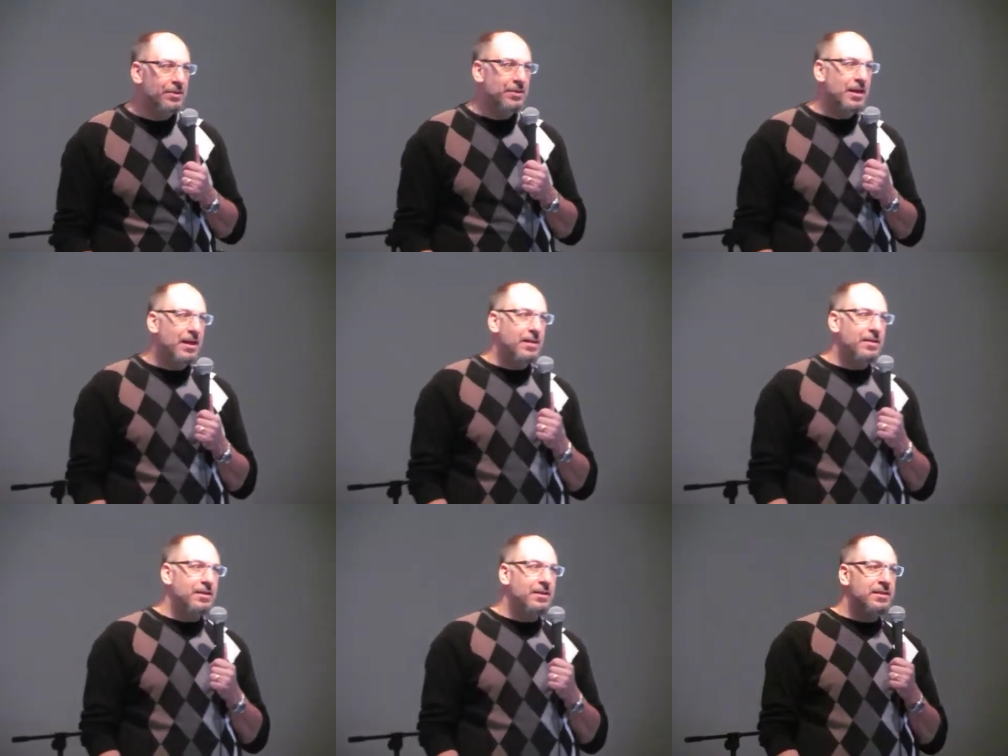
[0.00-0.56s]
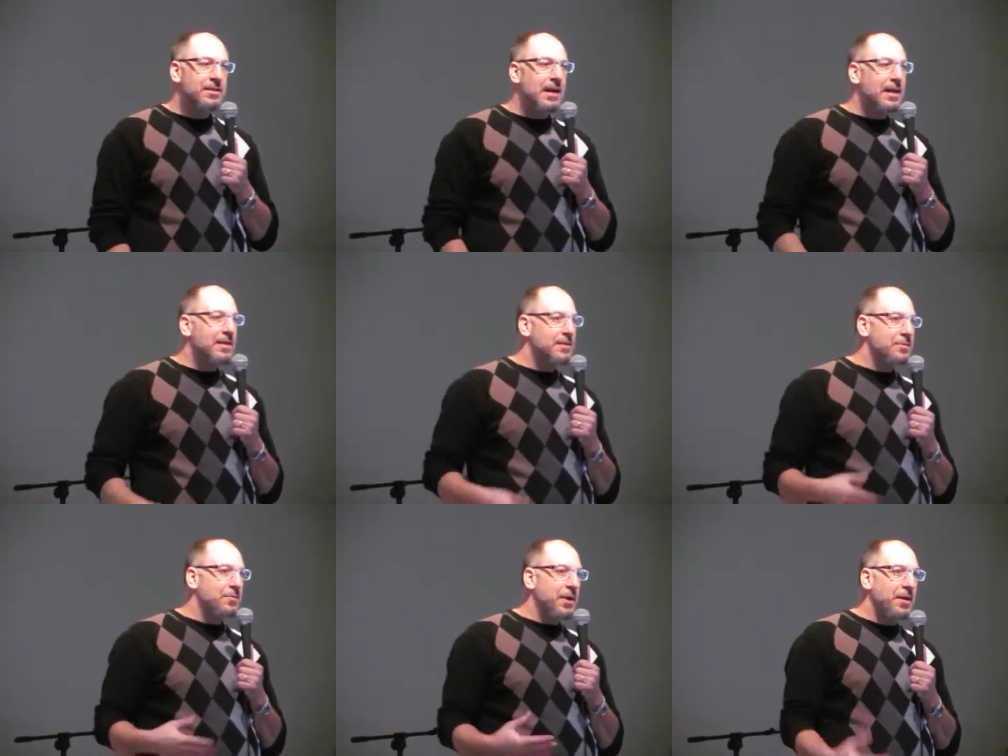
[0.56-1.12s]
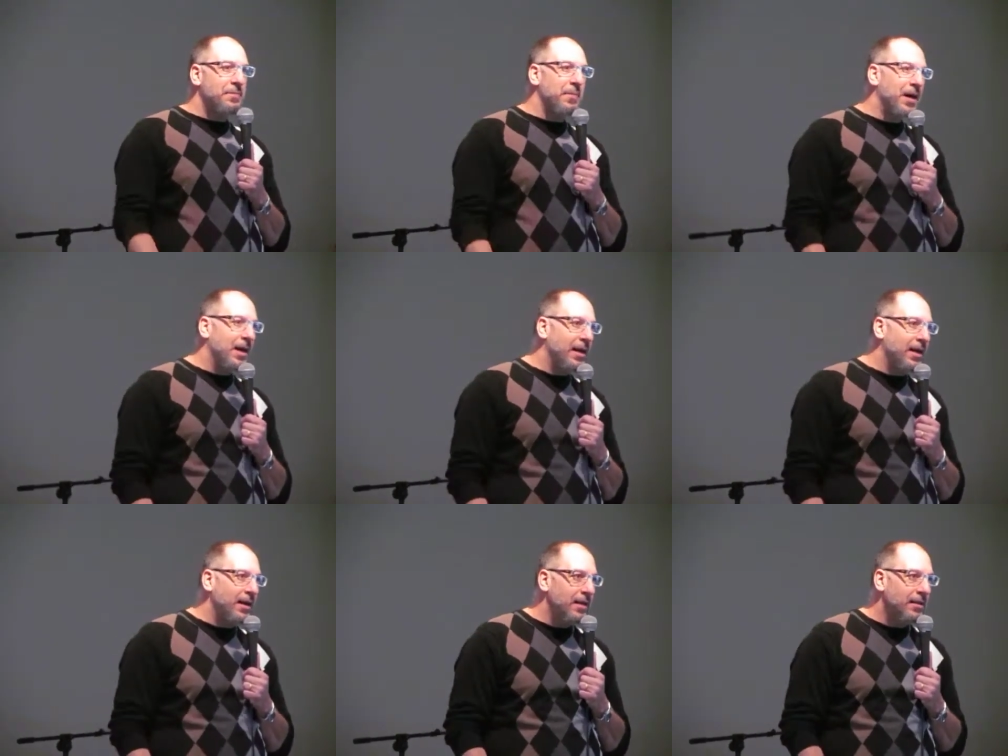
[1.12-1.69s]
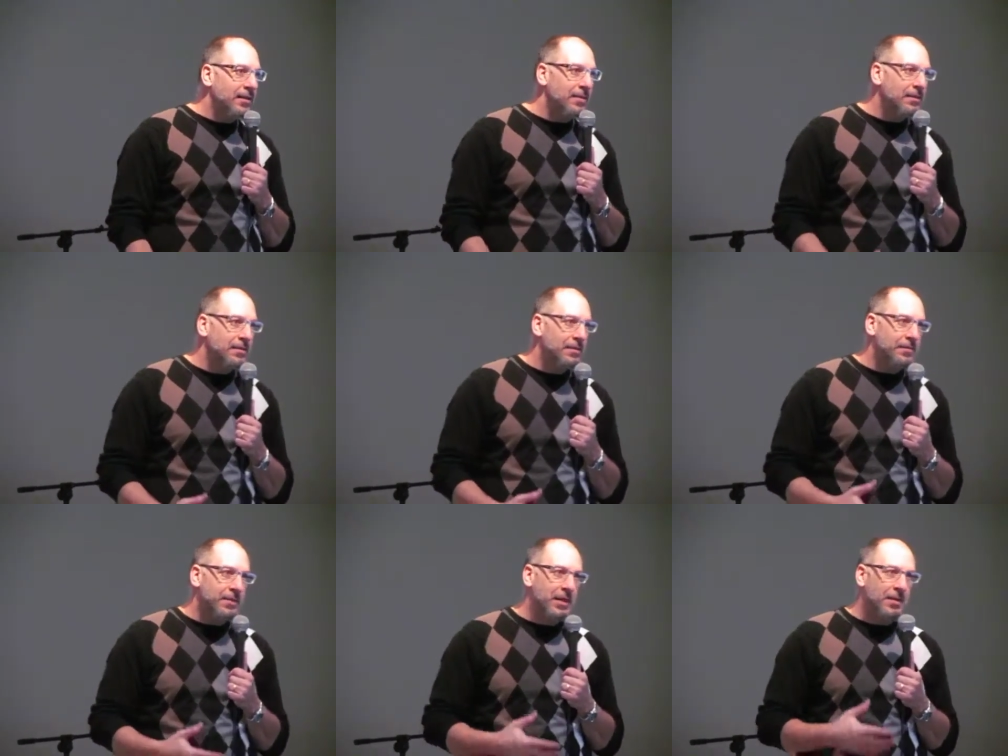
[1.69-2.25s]
they're not, he's not in his right mind.
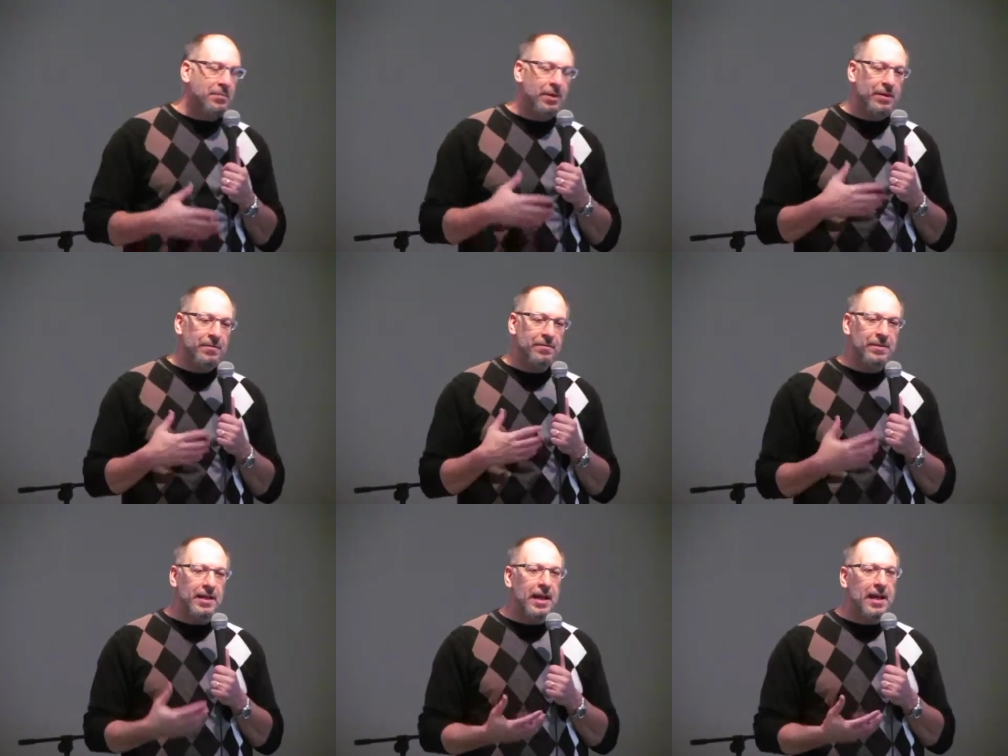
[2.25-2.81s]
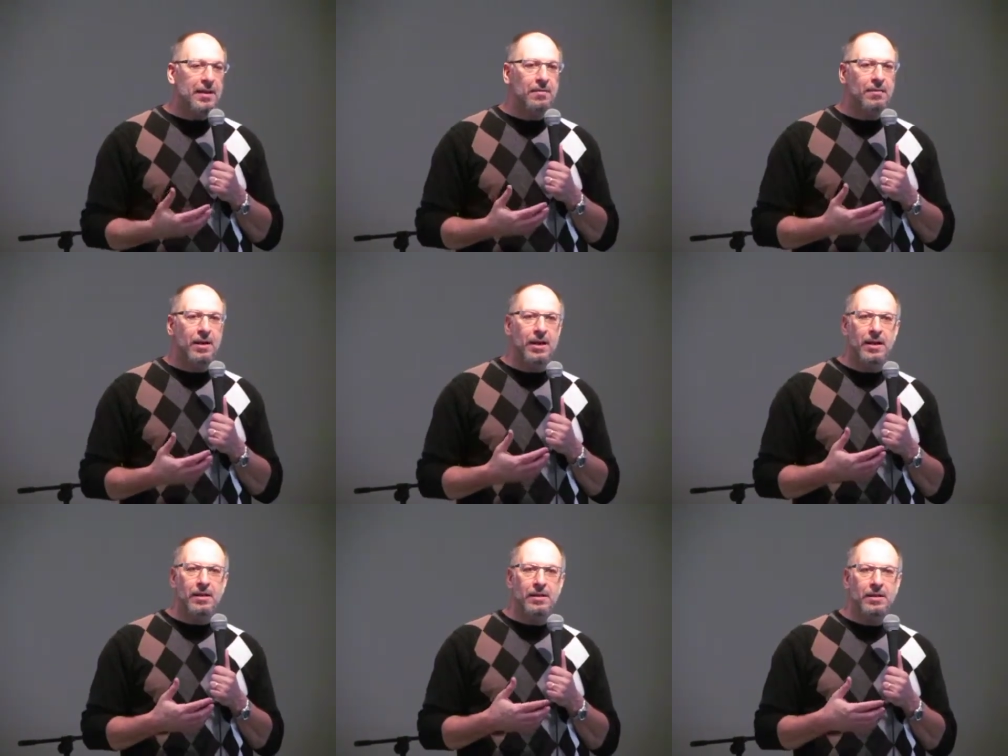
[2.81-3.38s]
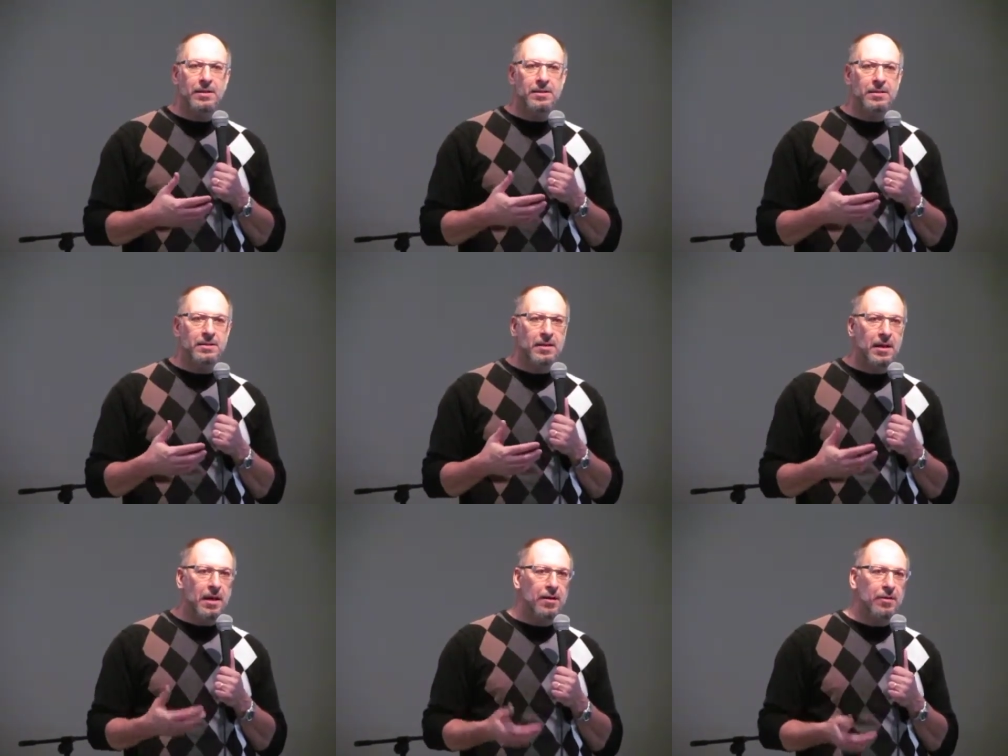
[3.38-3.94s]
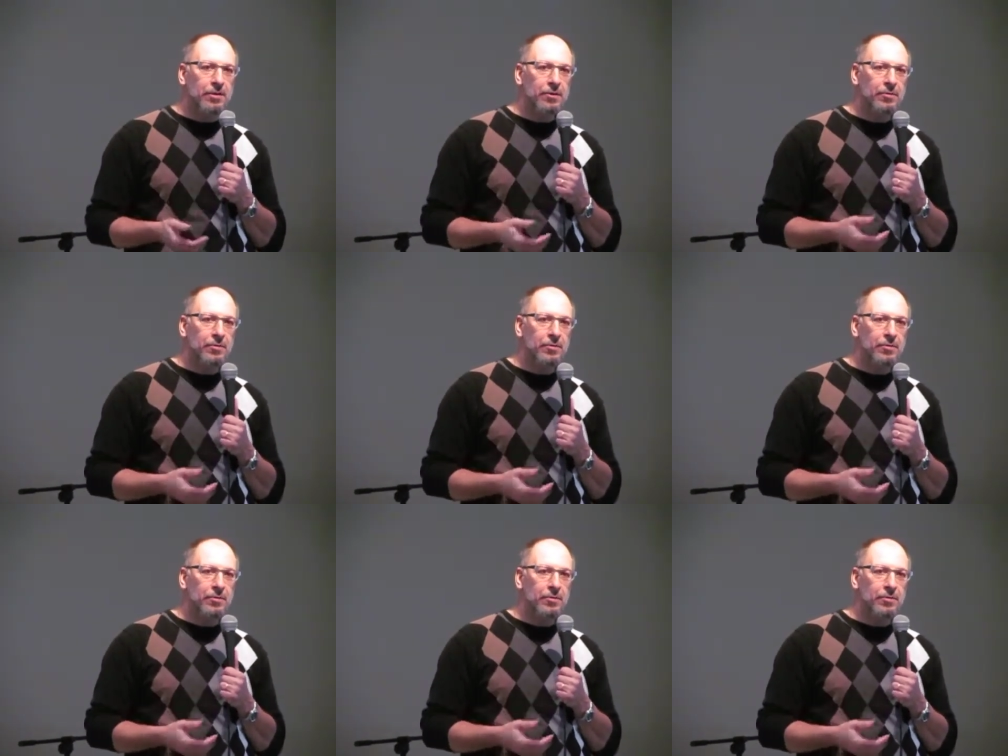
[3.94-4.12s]
We got to pray for that, right? Because how